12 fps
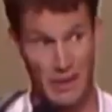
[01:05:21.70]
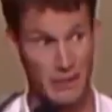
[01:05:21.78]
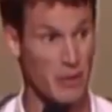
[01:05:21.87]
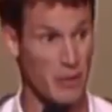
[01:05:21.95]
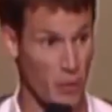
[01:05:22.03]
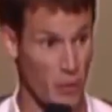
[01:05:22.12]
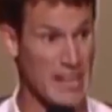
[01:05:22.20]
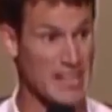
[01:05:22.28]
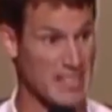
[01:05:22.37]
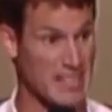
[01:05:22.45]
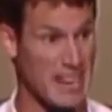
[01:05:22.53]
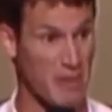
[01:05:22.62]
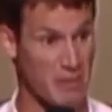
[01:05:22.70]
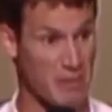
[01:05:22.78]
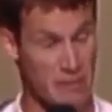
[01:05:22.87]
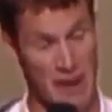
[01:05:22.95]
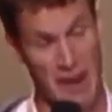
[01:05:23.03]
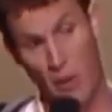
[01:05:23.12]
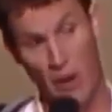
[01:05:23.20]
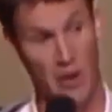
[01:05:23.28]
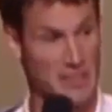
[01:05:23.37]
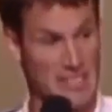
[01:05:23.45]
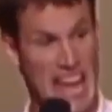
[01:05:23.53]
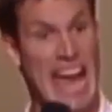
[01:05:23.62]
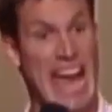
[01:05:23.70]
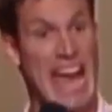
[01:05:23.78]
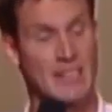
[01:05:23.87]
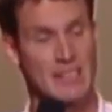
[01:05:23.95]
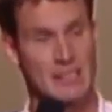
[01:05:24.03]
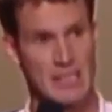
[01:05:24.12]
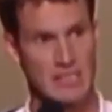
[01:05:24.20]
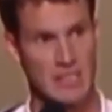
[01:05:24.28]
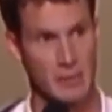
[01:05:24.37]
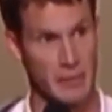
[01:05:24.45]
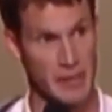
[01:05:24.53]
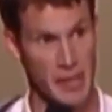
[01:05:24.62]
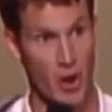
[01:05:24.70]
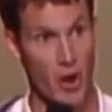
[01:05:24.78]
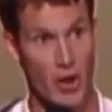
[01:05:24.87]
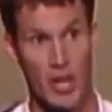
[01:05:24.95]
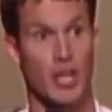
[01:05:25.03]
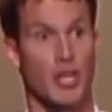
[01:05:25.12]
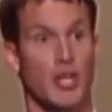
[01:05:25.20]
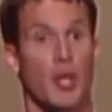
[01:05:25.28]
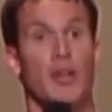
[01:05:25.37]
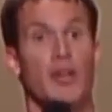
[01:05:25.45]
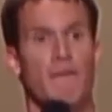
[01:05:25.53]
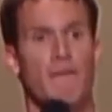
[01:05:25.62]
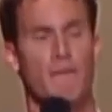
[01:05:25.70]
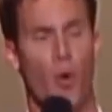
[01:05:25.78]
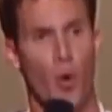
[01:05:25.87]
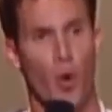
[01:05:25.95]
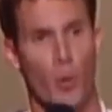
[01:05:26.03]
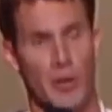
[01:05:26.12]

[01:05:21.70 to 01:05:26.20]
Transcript: I lived on the right side of the fairway, all these hacks slicing in my yard. You don't hear 4